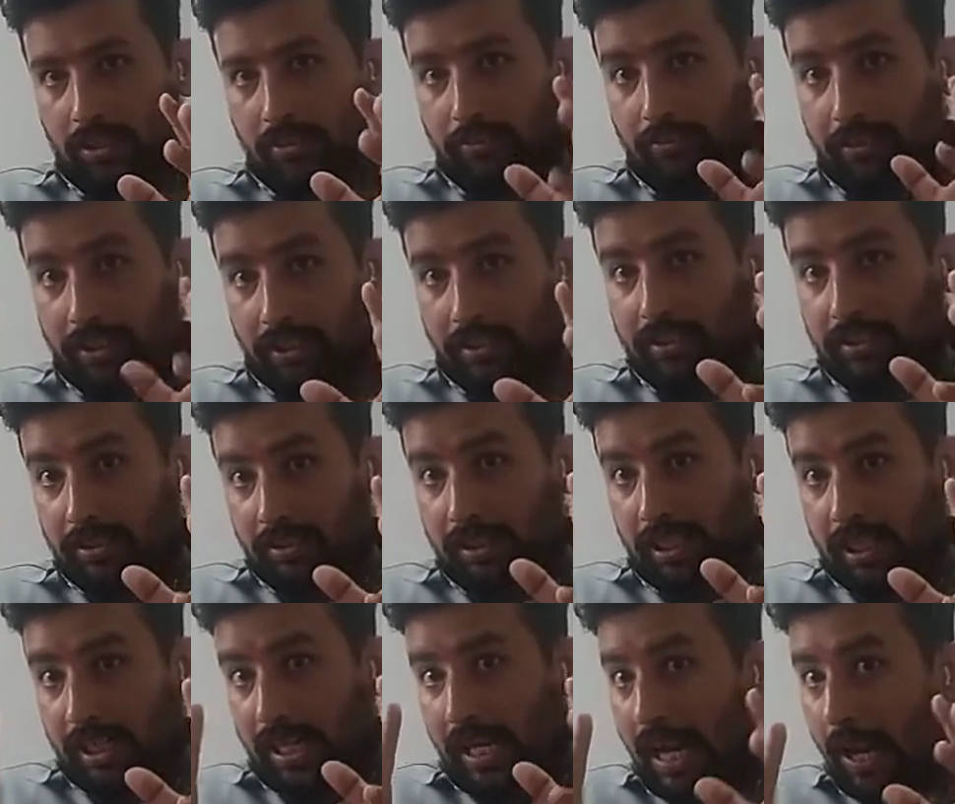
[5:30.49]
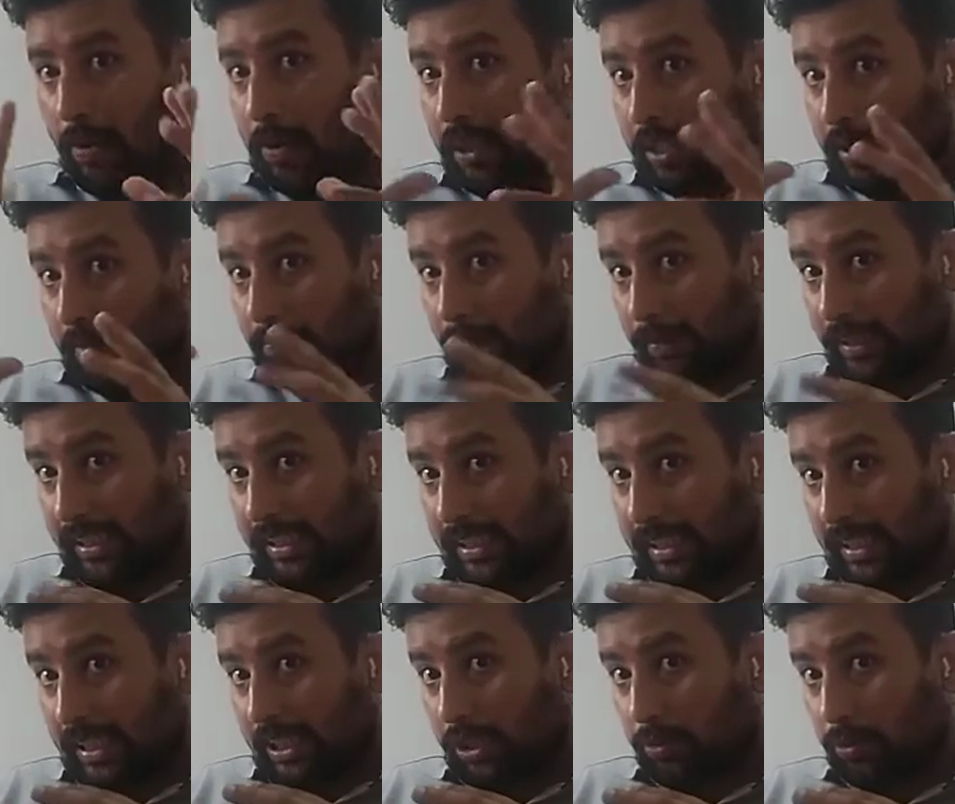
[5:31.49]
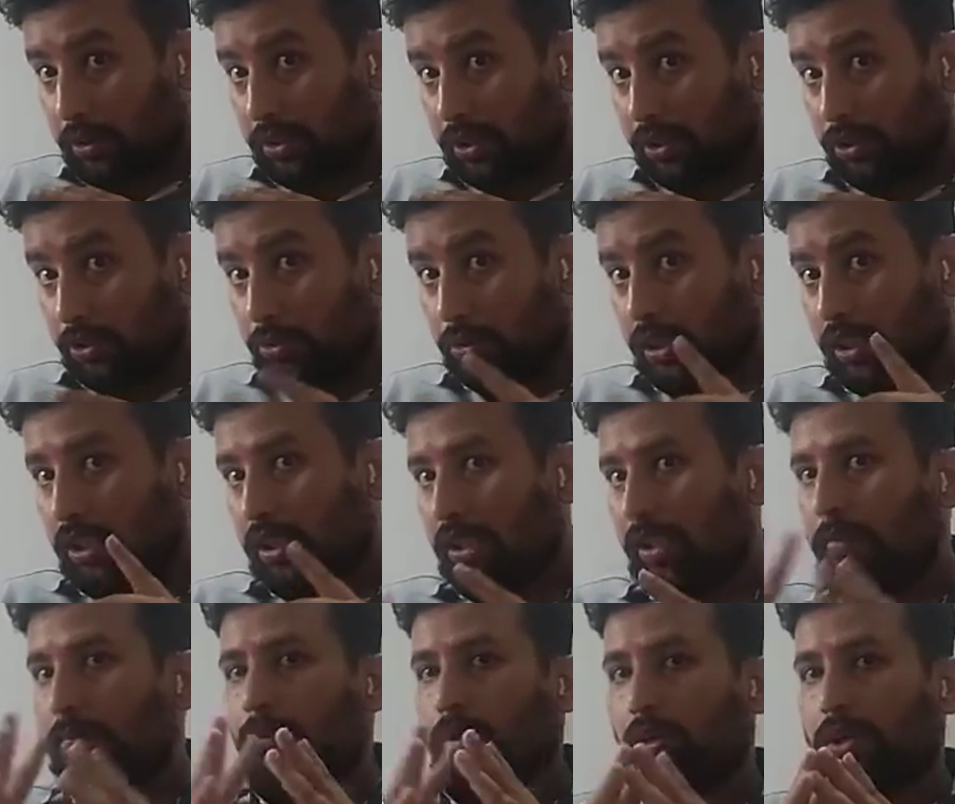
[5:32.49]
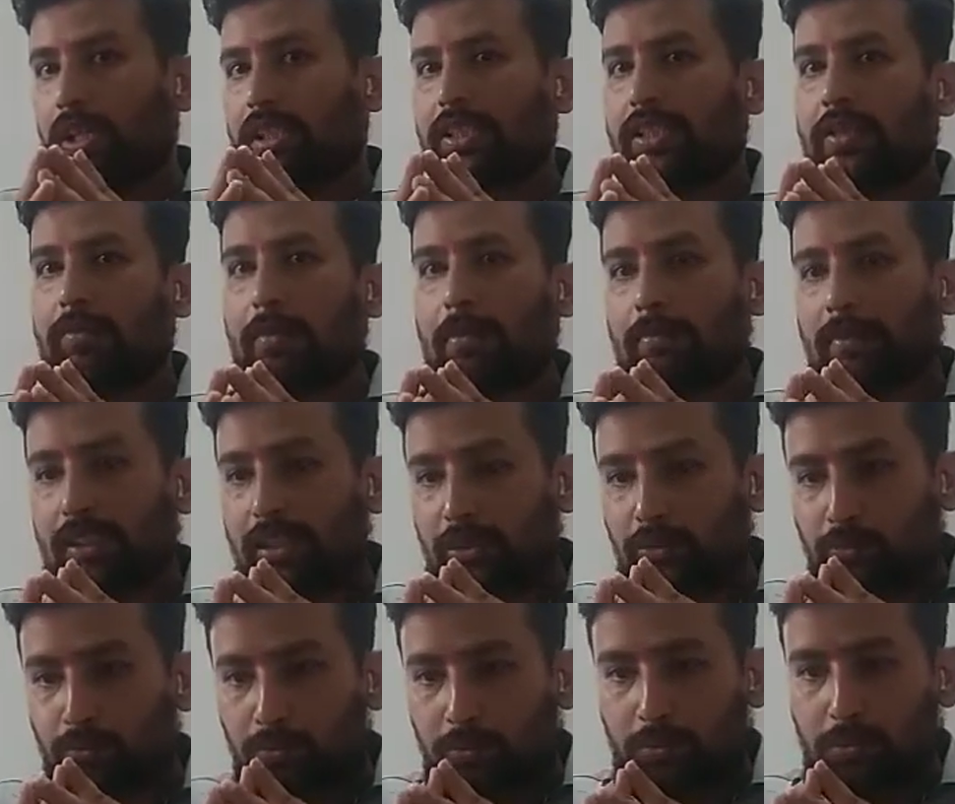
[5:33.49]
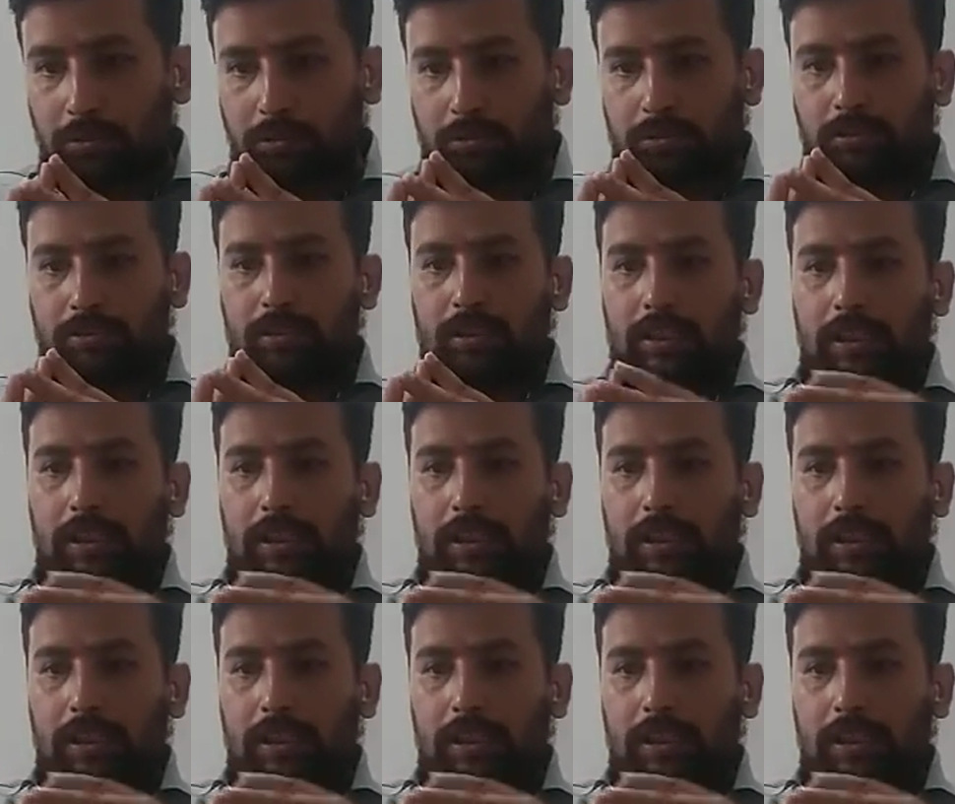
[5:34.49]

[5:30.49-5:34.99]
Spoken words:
Reactants are never completely converted into the products, remember that word.